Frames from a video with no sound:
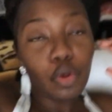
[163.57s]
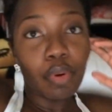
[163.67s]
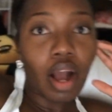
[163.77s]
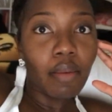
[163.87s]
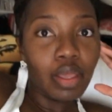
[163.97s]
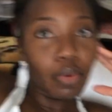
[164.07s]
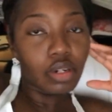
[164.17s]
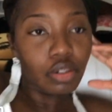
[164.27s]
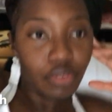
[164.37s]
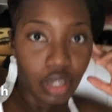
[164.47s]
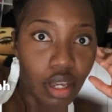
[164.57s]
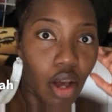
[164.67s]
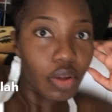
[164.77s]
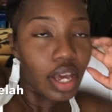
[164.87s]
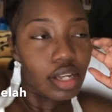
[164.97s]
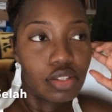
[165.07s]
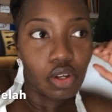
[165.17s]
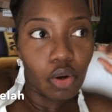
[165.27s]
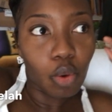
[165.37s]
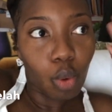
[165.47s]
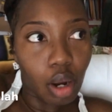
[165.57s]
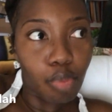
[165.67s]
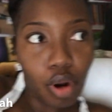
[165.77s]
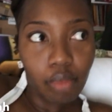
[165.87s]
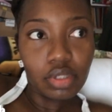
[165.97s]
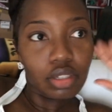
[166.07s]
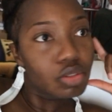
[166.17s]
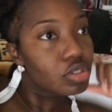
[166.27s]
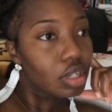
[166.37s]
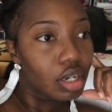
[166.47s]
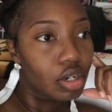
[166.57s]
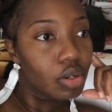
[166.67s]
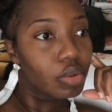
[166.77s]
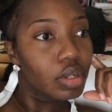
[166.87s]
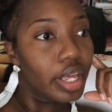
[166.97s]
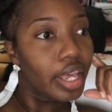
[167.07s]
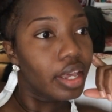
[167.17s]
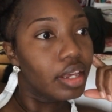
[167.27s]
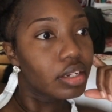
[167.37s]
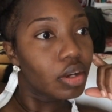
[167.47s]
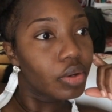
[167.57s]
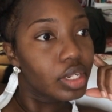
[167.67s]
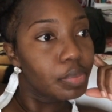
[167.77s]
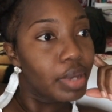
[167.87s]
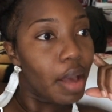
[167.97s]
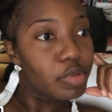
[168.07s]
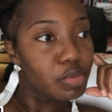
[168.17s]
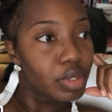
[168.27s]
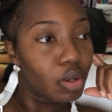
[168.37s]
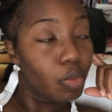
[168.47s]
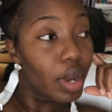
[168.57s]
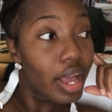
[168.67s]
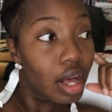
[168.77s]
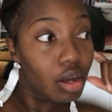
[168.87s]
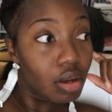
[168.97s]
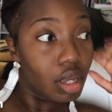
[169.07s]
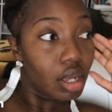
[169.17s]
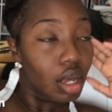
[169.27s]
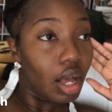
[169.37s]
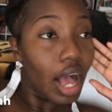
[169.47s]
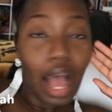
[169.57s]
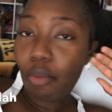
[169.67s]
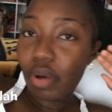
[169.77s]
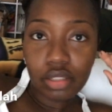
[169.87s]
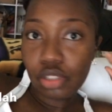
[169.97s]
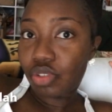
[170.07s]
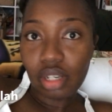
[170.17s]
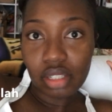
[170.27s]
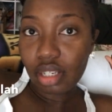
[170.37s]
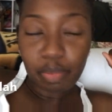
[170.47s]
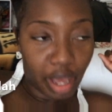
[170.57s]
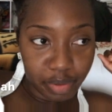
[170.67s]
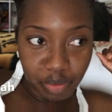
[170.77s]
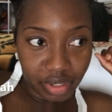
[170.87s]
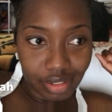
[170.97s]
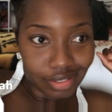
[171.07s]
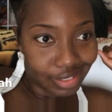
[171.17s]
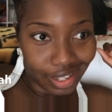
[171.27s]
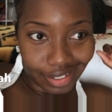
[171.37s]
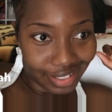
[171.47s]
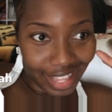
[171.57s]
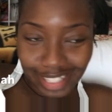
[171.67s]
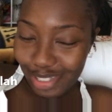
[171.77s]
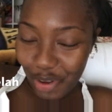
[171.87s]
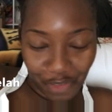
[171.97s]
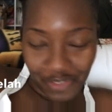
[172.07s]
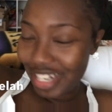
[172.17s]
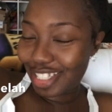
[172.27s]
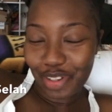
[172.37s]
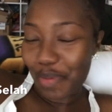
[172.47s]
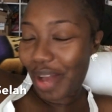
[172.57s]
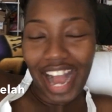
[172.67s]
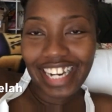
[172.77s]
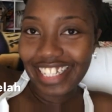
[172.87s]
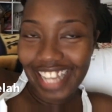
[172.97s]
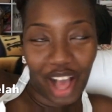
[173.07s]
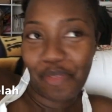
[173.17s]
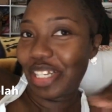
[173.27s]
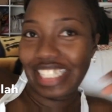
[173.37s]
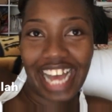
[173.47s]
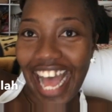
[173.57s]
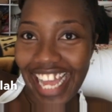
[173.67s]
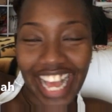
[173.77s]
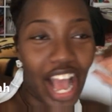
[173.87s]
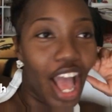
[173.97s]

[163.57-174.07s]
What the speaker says: you're probably wondering, okay, so what prompted you to go get a Pap Smear? Well, I wasn't trying to get a Pap Smear. That's the whole funny story behind it. I was not.